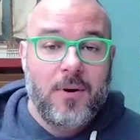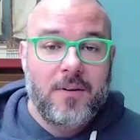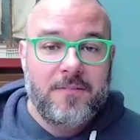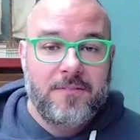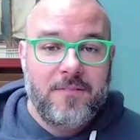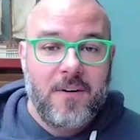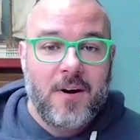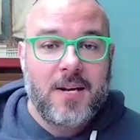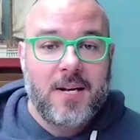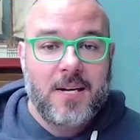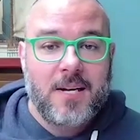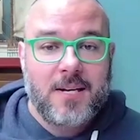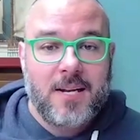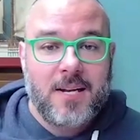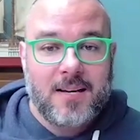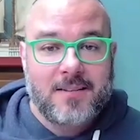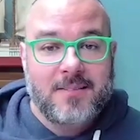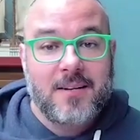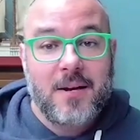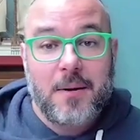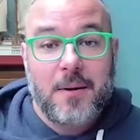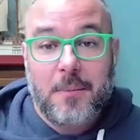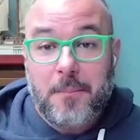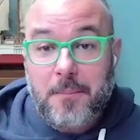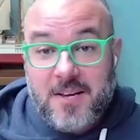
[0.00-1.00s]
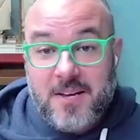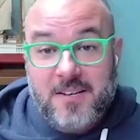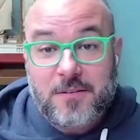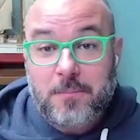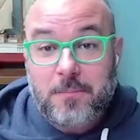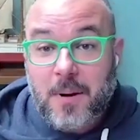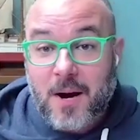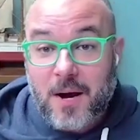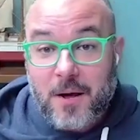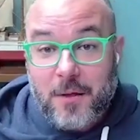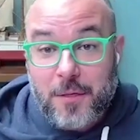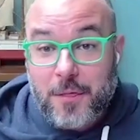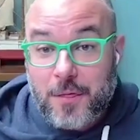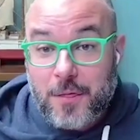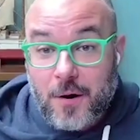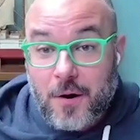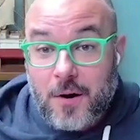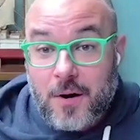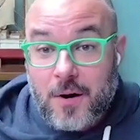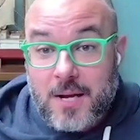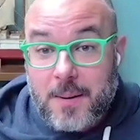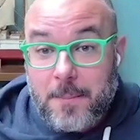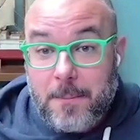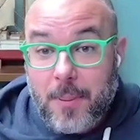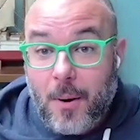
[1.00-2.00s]
fun index, and it missed by
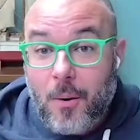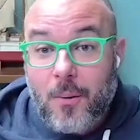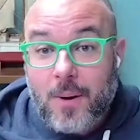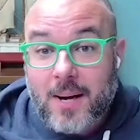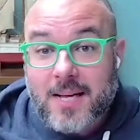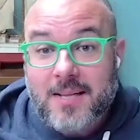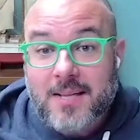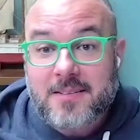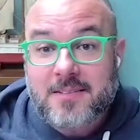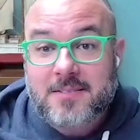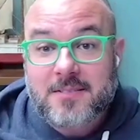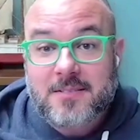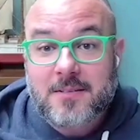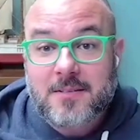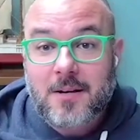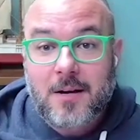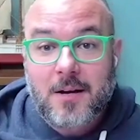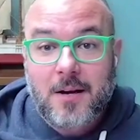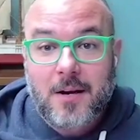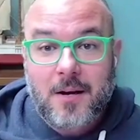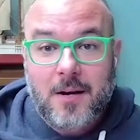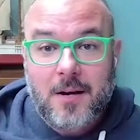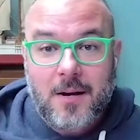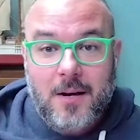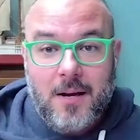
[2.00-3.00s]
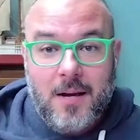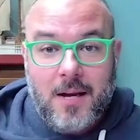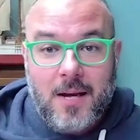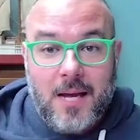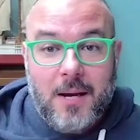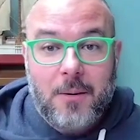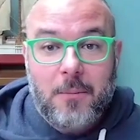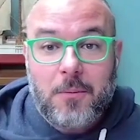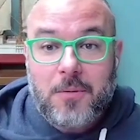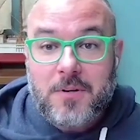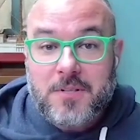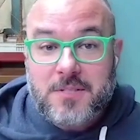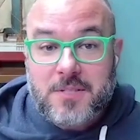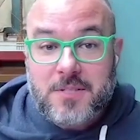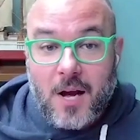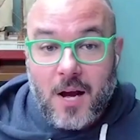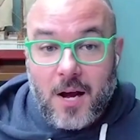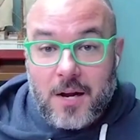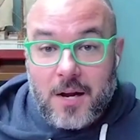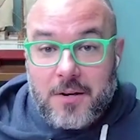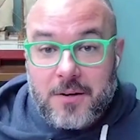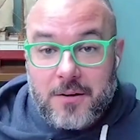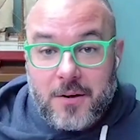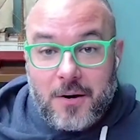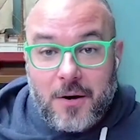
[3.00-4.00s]
30 points. It was
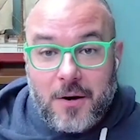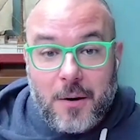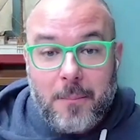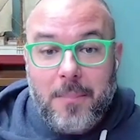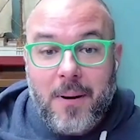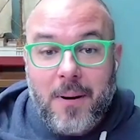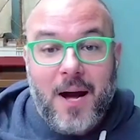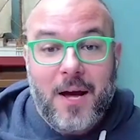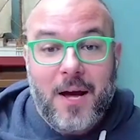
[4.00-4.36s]
under by